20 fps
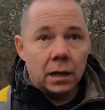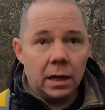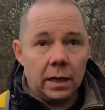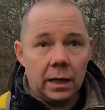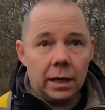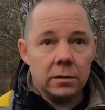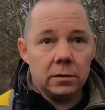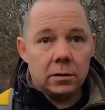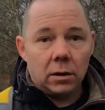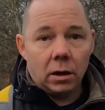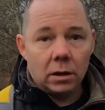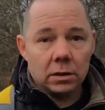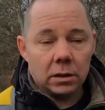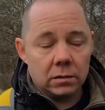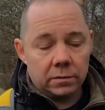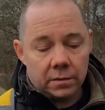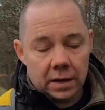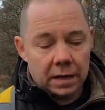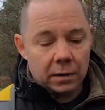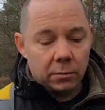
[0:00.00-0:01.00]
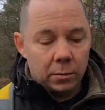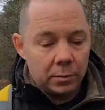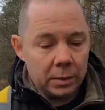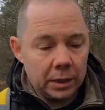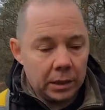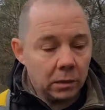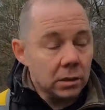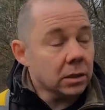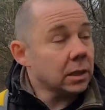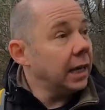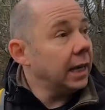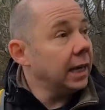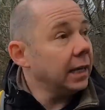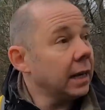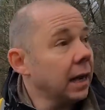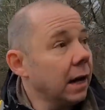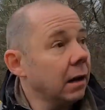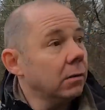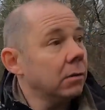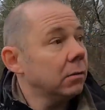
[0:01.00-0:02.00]
And it was nice the fact that when we got to
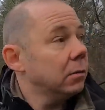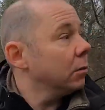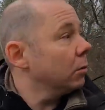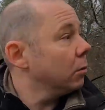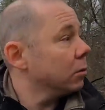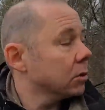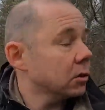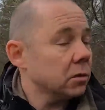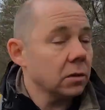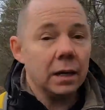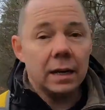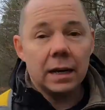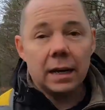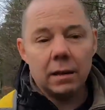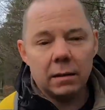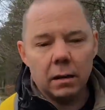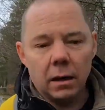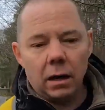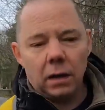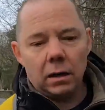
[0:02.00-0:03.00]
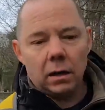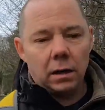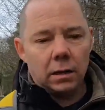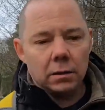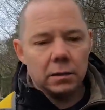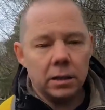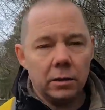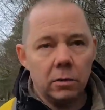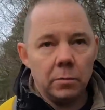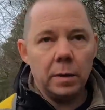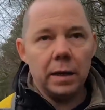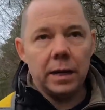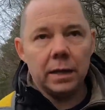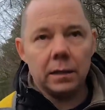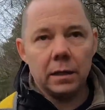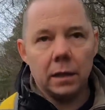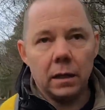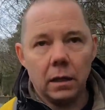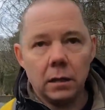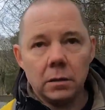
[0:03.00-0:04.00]
Edale, we went straight out. The last little bit,
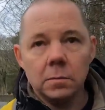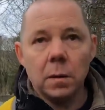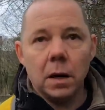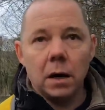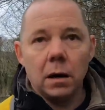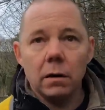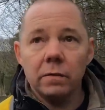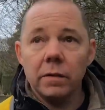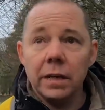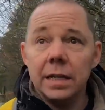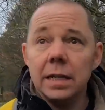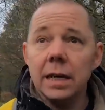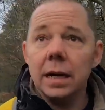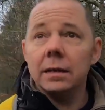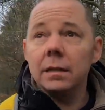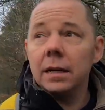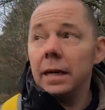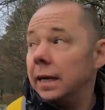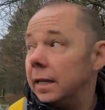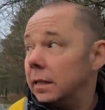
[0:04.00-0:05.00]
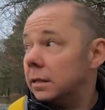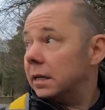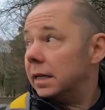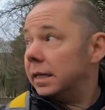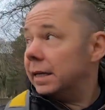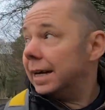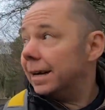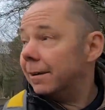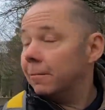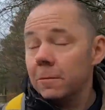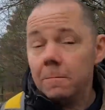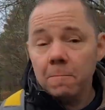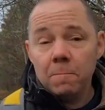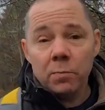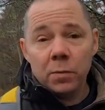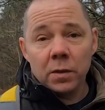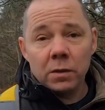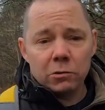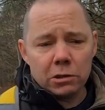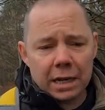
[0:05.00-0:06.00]
the last mile of Edale, getting into Edale,
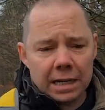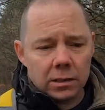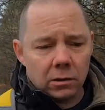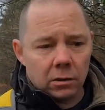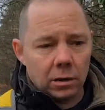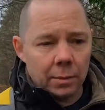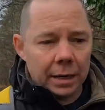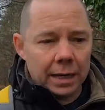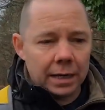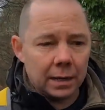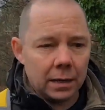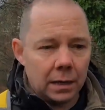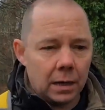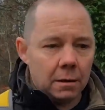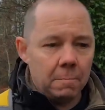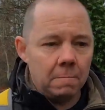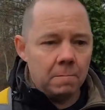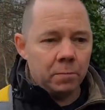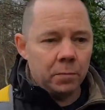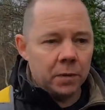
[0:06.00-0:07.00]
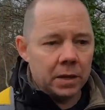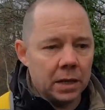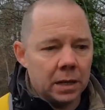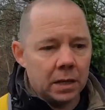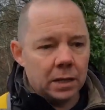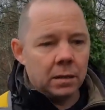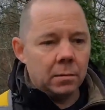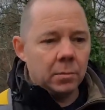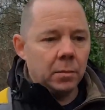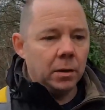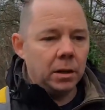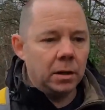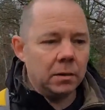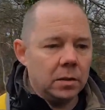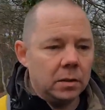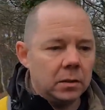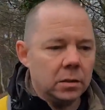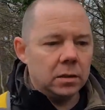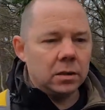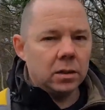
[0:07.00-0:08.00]
dragged on a bit, um, purely
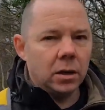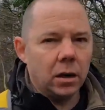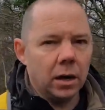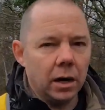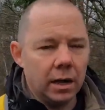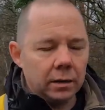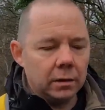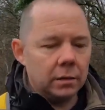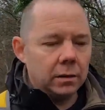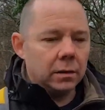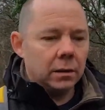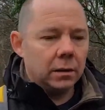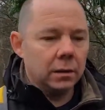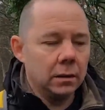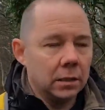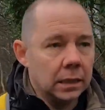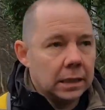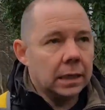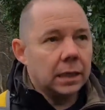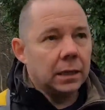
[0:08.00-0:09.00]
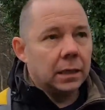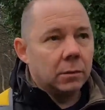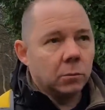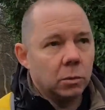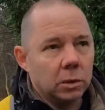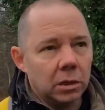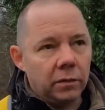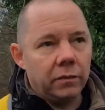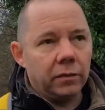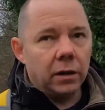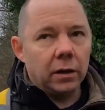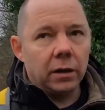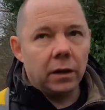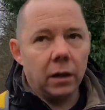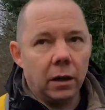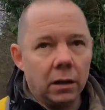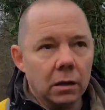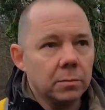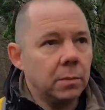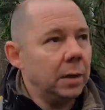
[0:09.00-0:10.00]
because you're tired. And we do find the
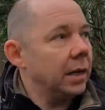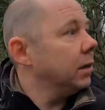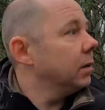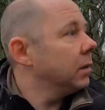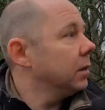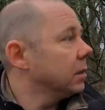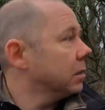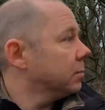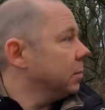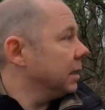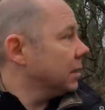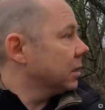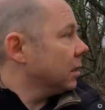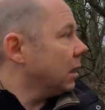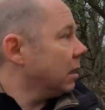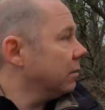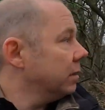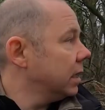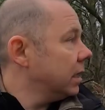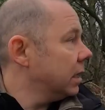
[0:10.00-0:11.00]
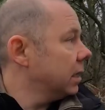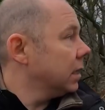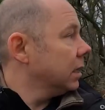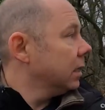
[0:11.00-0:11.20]
last bit was a bit tiring.